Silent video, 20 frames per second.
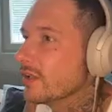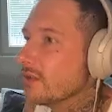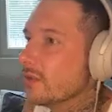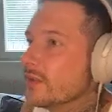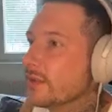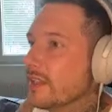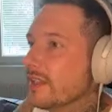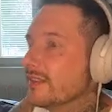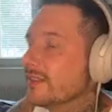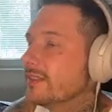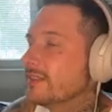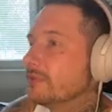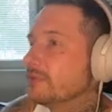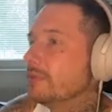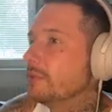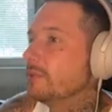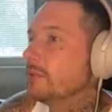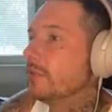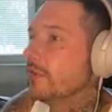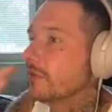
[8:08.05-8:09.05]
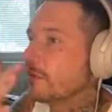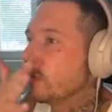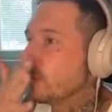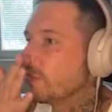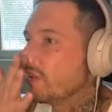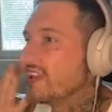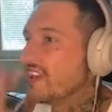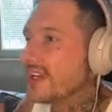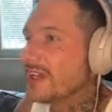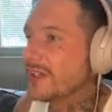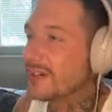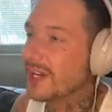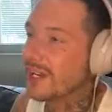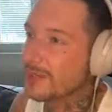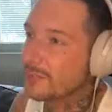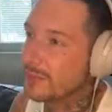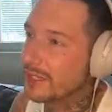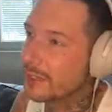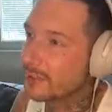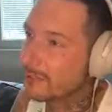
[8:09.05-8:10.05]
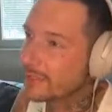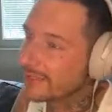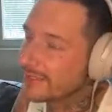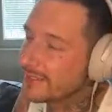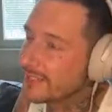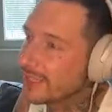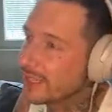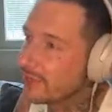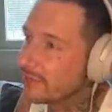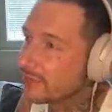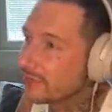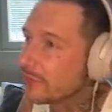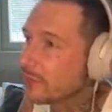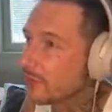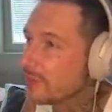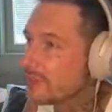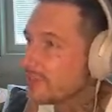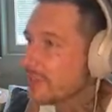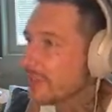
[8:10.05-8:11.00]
know, this part down here I made myself. You know, it's